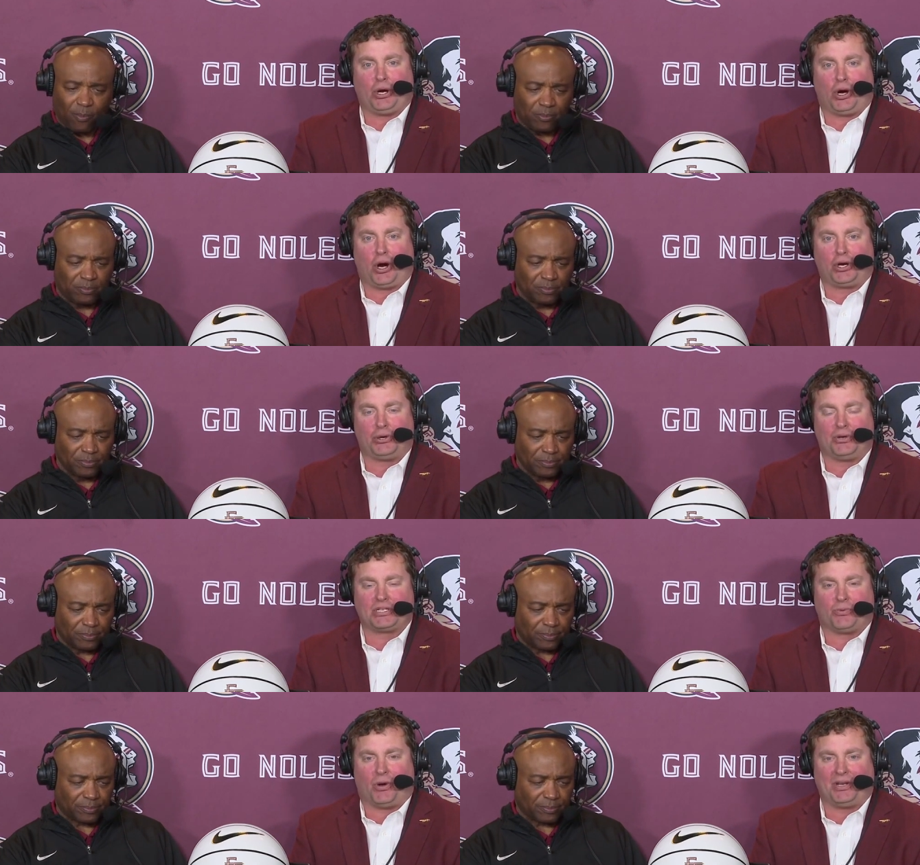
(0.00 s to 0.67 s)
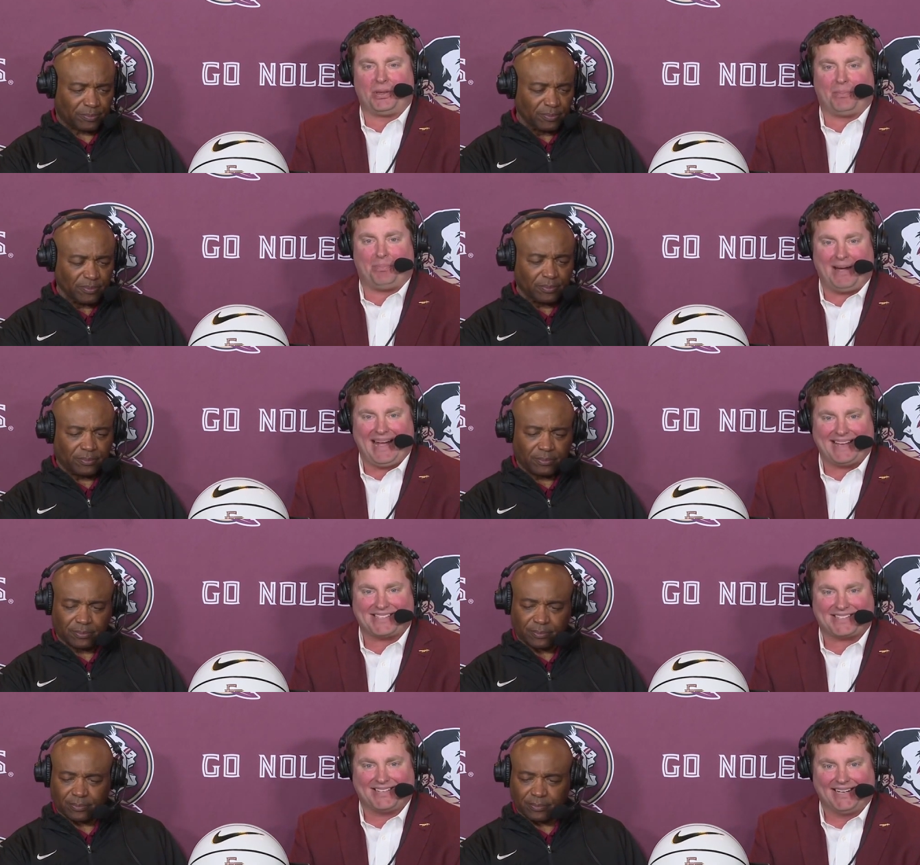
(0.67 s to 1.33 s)
Speaker 1: guard who is one of the
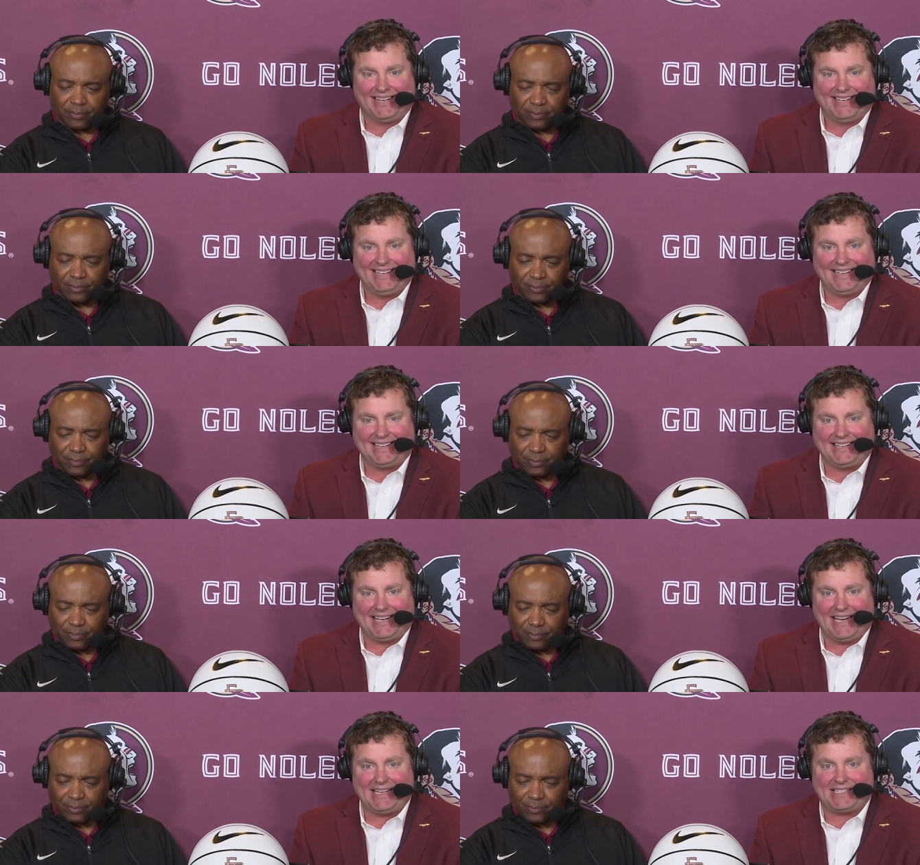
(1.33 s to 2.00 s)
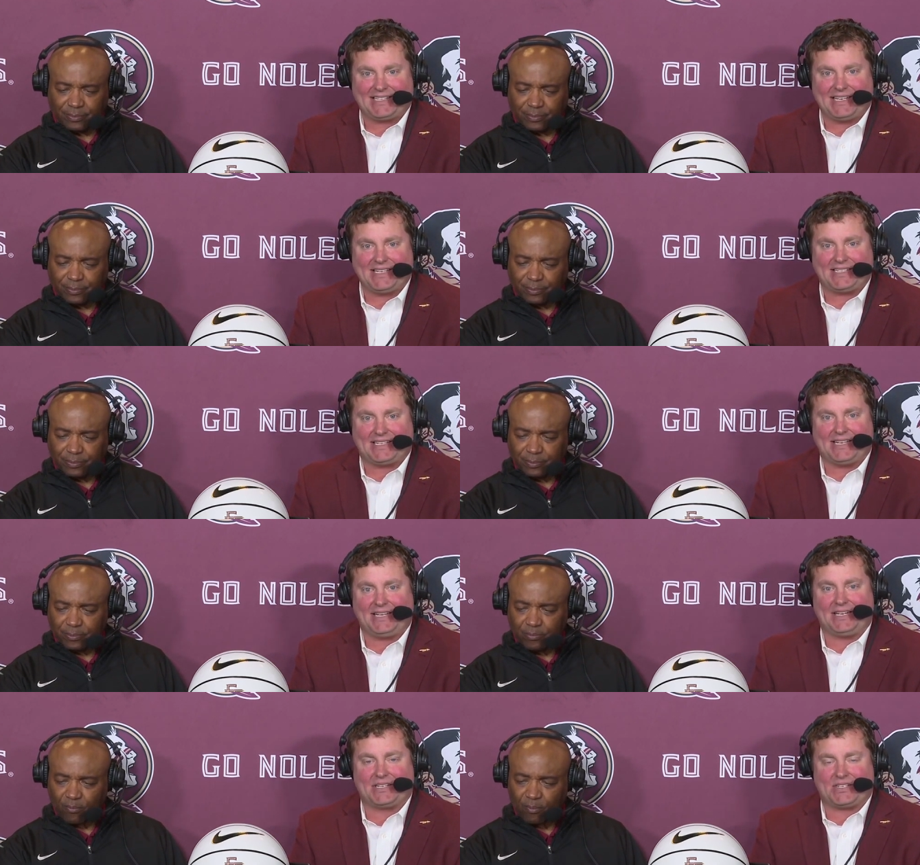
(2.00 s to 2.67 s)
best in the
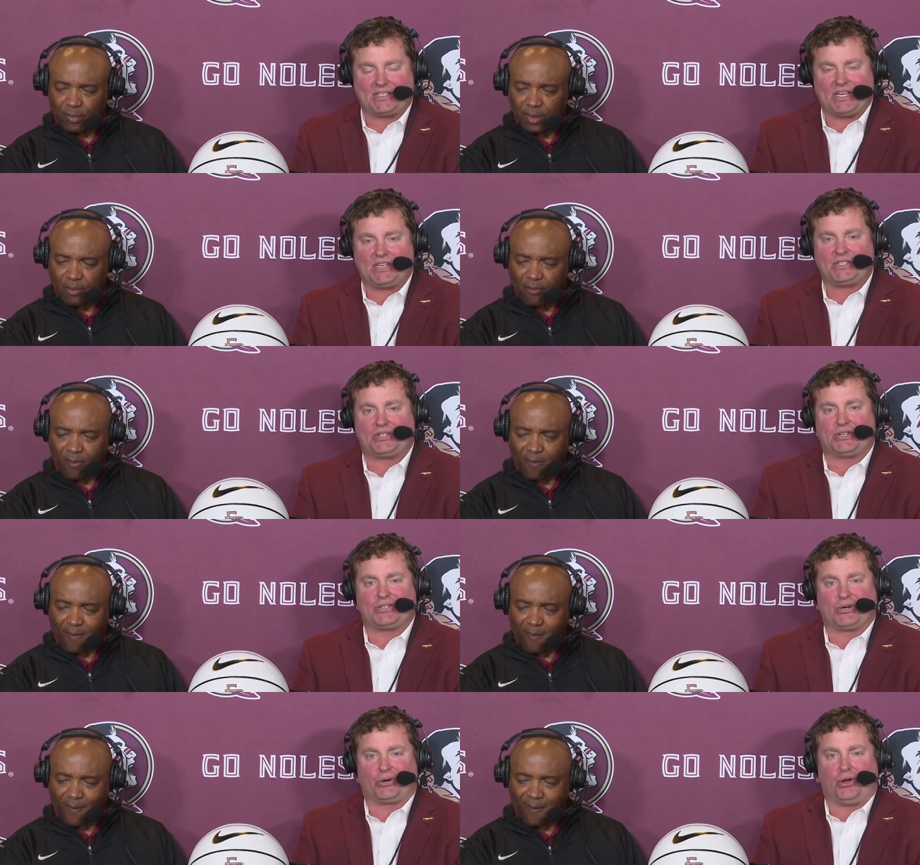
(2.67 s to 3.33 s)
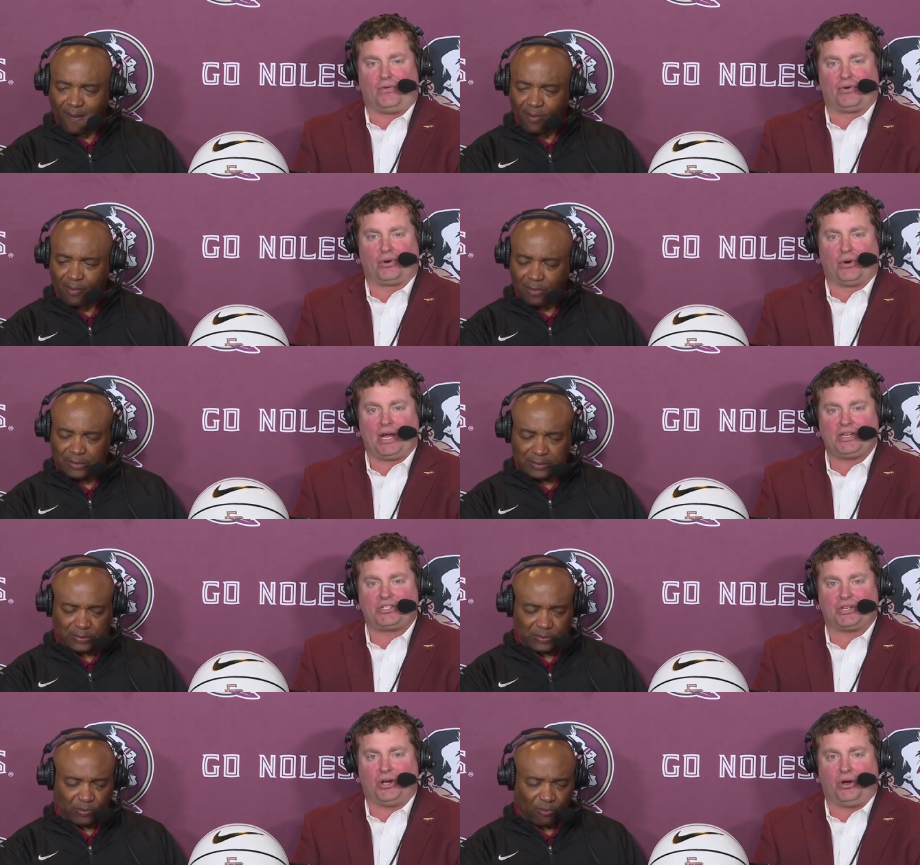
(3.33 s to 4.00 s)
ACC assist to turnover
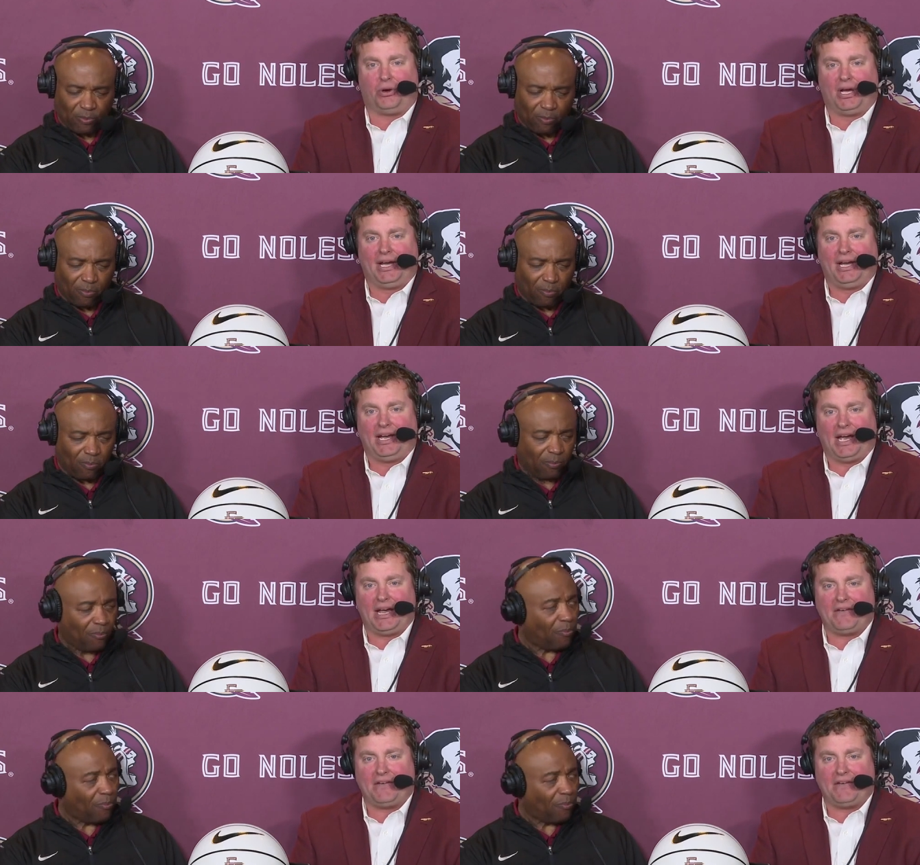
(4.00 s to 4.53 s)
ratio.